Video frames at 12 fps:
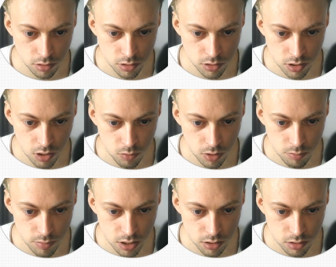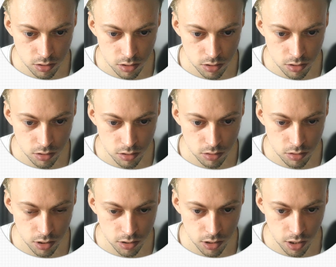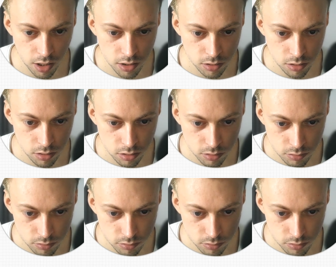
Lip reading: let's say I want to make the handle